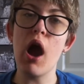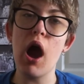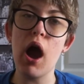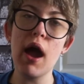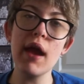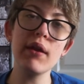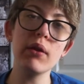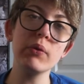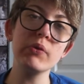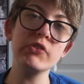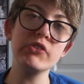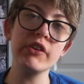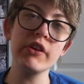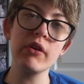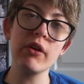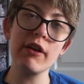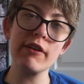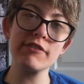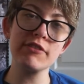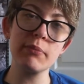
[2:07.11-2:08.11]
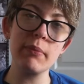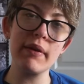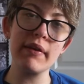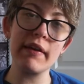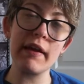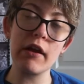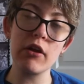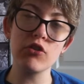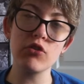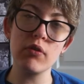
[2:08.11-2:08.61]
I don't see her as the
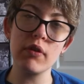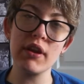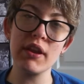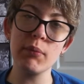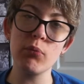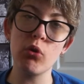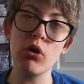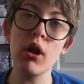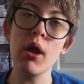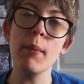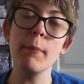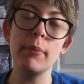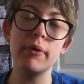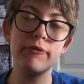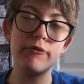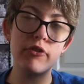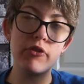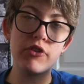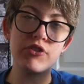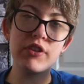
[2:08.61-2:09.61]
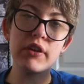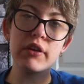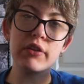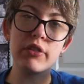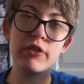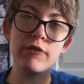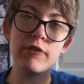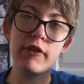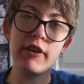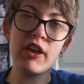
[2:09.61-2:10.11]
main character anymore, but for the sake of
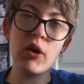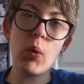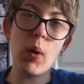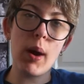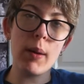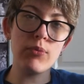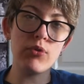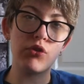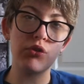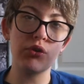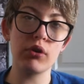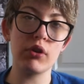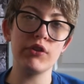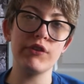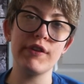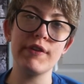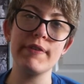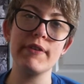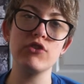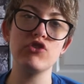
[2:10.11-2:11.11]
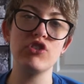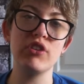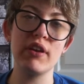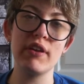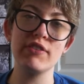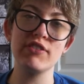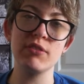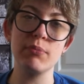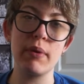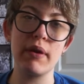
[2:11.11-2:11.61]
the video, I'm just going to say that she
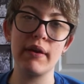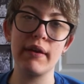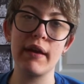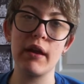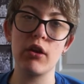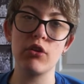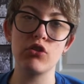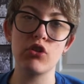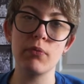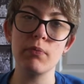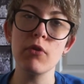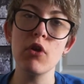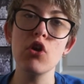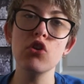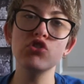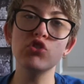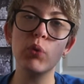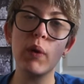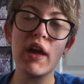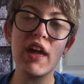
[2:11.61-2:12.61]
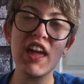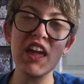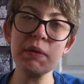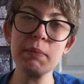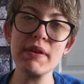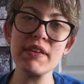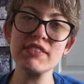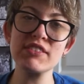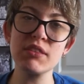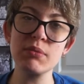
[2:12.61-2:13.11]
is the main character. So
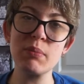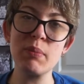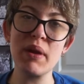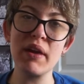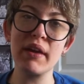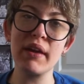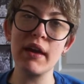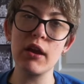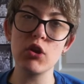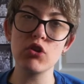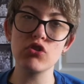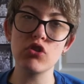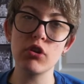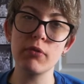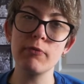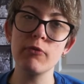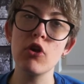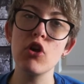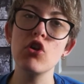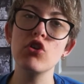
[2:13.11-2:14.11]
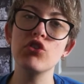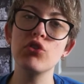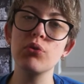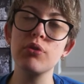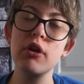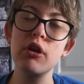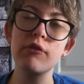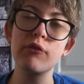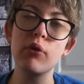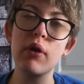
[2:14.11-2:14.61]
Amy's the main character. So
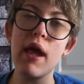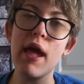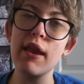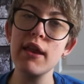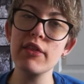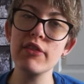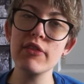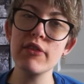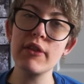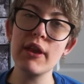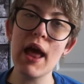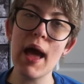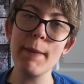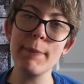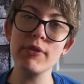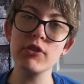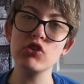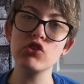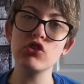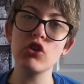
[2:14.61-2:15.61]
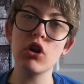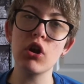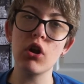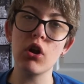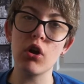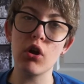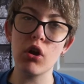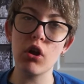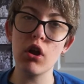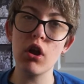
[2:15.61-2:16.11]
therefore, anything that happens to
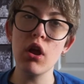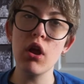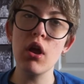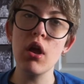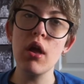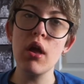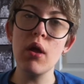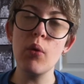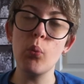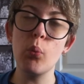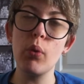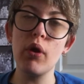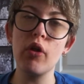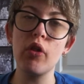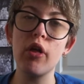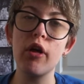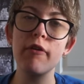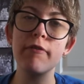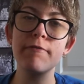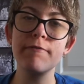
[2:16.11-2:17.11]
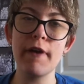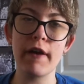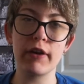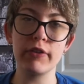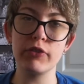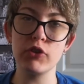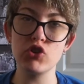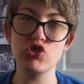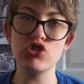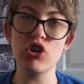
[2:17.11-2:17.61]
her will
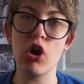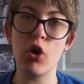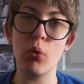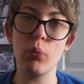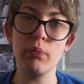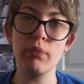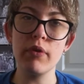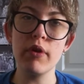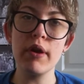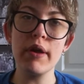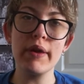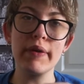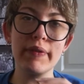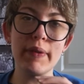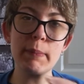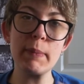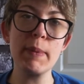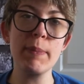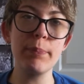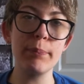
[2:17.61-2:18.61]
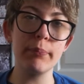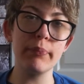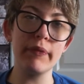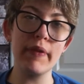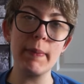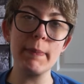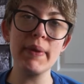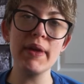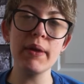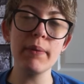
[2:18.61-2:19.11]
affect the show. Let me,
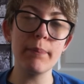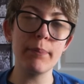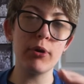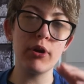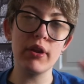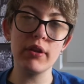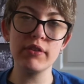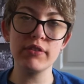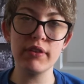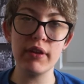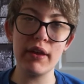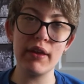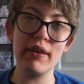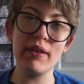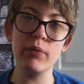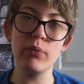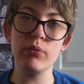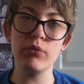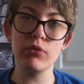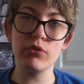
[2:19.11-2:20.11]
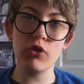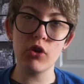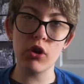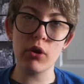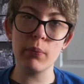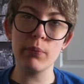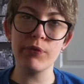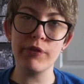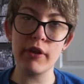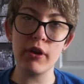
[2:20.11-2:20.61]
let me put it in
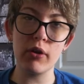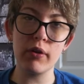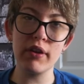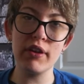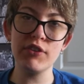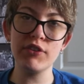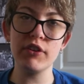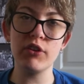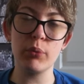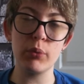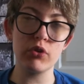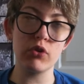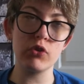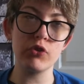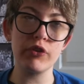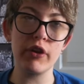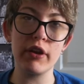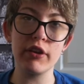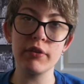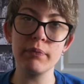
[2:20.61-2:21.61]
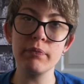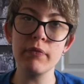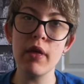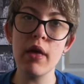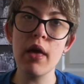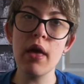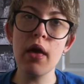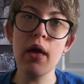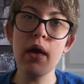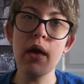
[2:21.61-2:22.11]
terms that are easy to understand
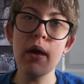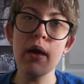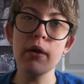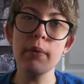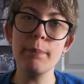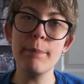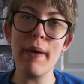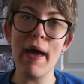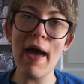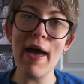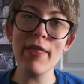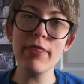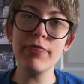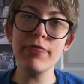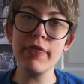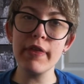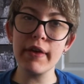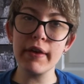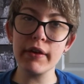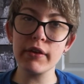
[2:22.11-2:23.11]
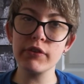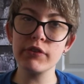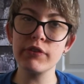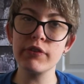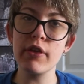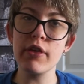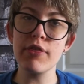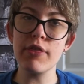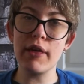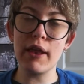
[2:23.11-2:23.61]
bad
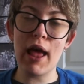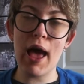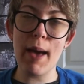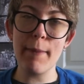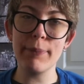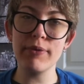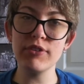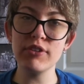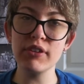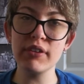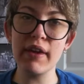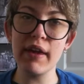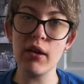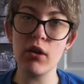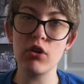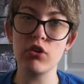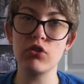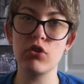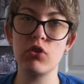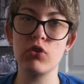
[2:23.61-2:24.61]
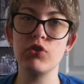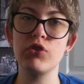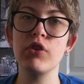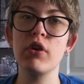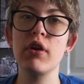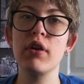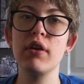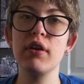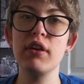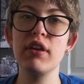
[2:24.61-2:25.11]
things that happen to characters
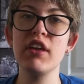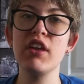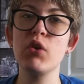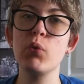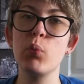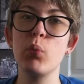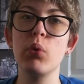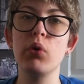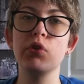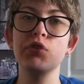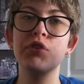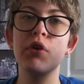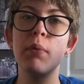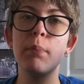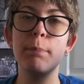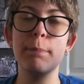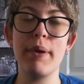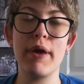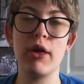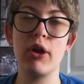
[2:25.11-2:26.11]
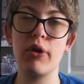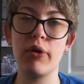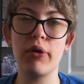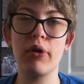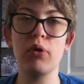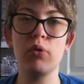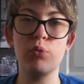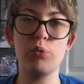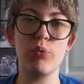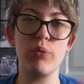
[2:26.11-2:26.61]
equals
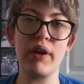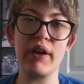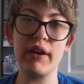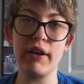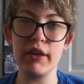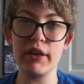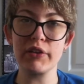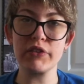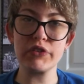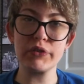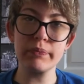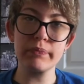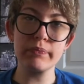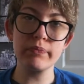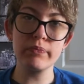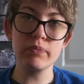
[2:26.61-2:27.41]
better ratings.